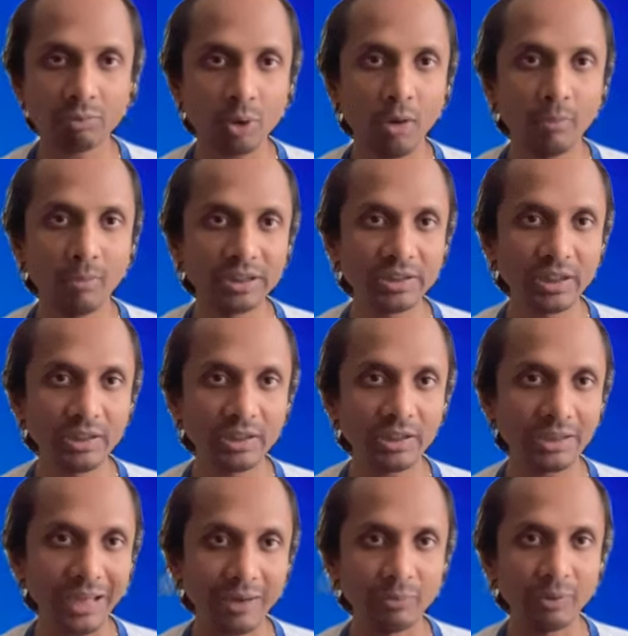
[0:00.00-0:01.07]
common thing
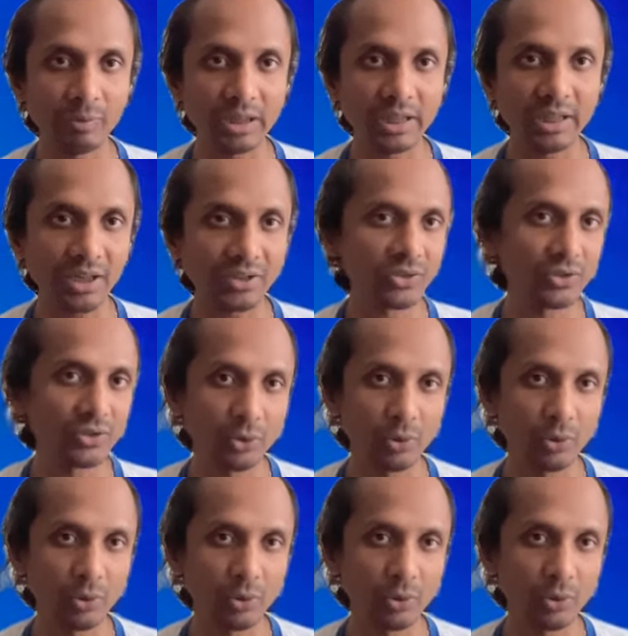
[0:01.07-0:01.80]
that everybody has is